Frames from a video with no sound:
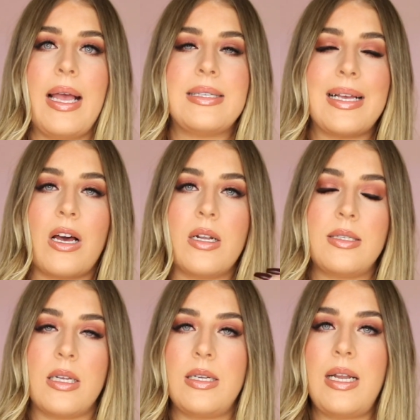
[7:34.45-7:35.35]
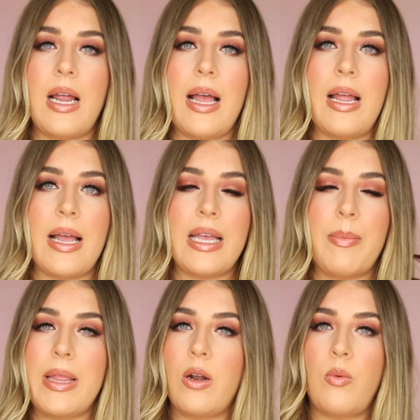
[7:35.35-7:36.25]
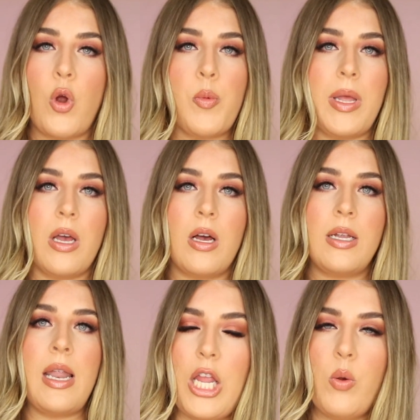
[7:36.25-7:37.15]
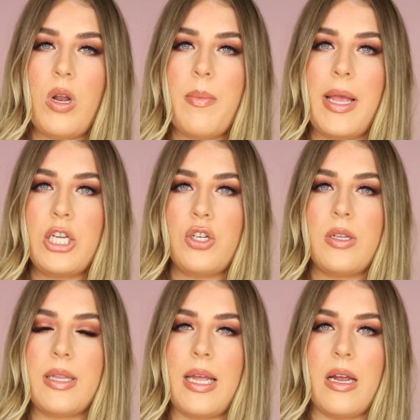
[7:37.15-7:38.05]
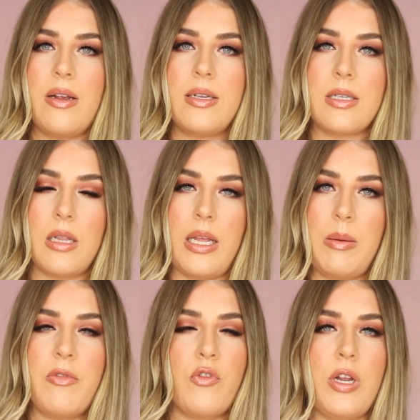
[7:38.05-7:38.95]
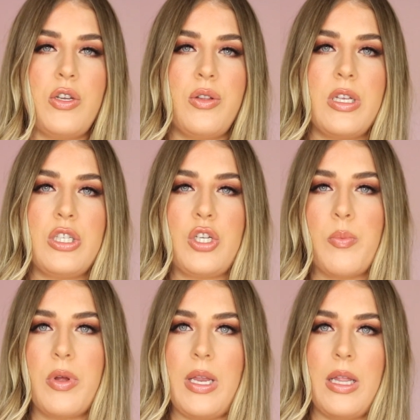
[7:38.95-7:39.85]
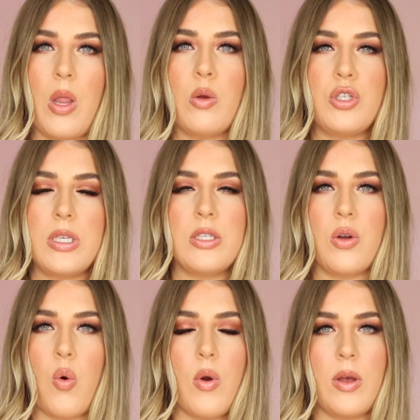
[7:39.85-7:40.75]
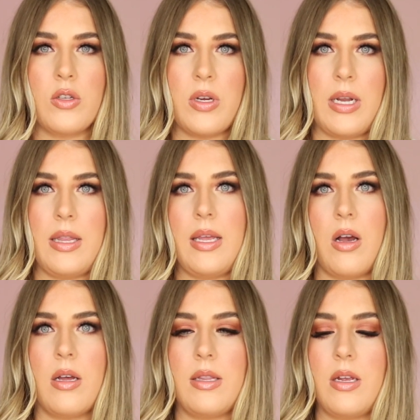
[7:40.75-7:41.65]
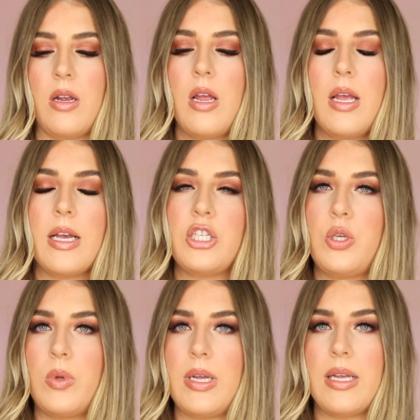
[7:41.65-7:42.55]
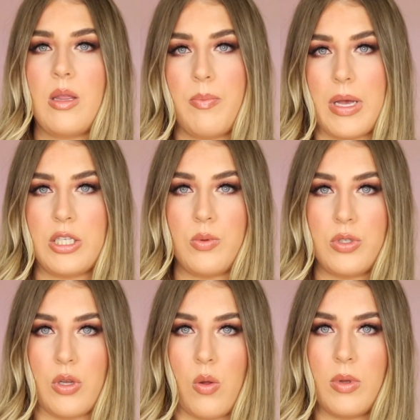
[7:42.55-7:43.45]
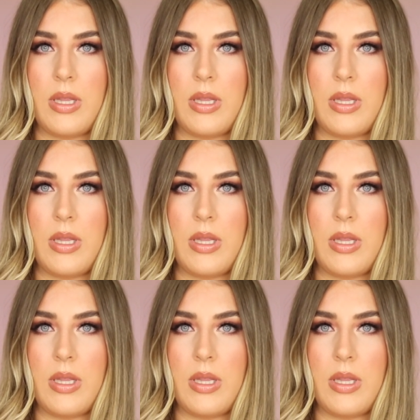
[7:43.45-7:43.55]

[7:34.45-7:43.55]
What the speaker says: It's like on a Sunday night, I get my little robe on, and you want to make sure that the area is clean before you do this. Don't put any lotions or oils or anything on there because you want to get the best result with